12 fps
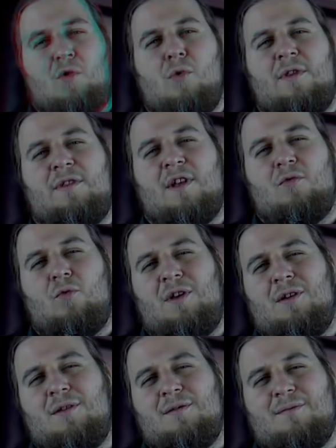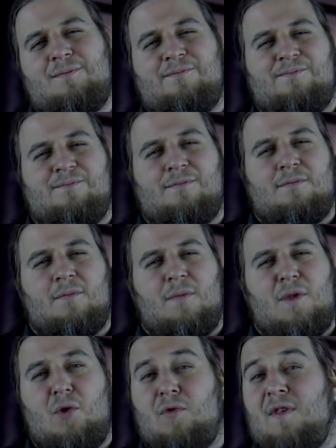I quit that week.
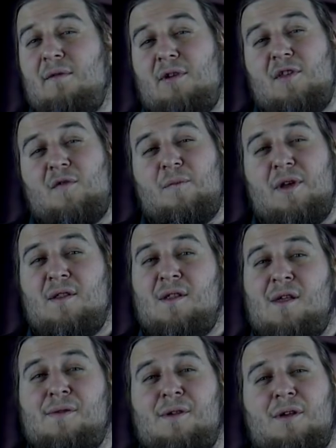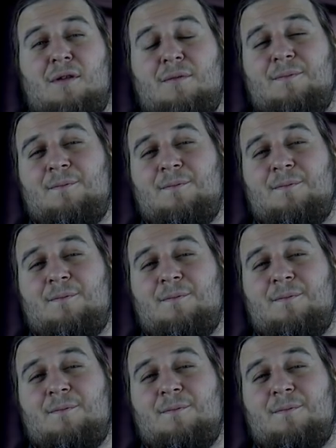No severance pay, nothing.